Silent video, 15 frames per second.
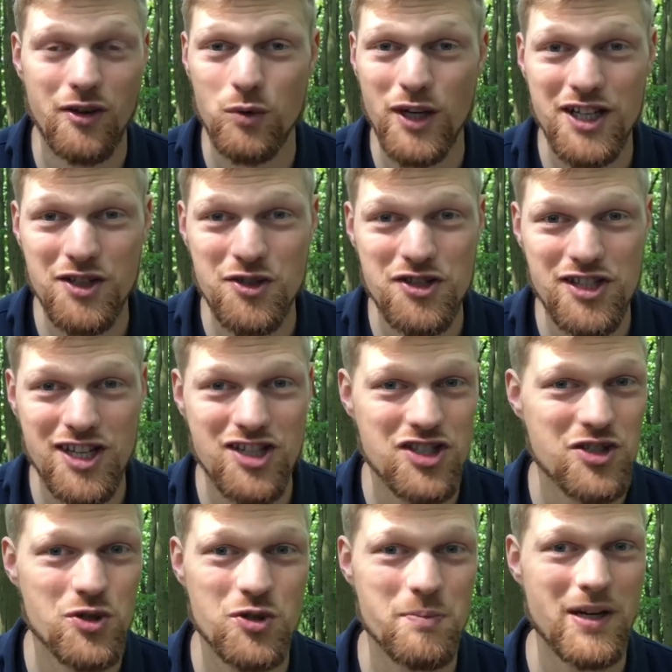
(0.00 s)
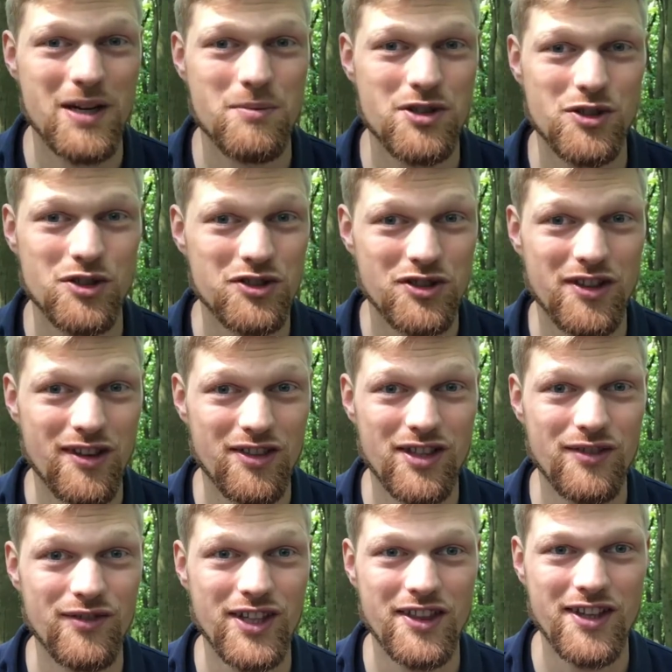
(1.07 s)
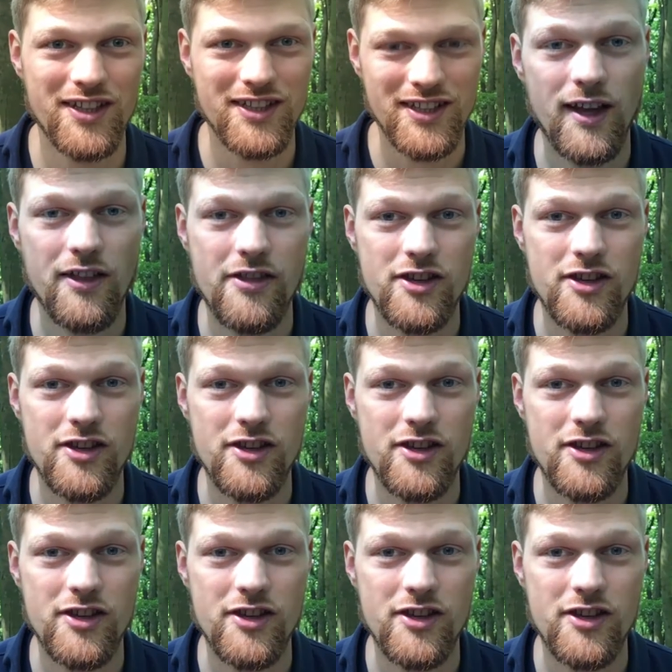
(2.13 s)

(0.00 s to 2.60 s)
the radio station, newspaper or TV then.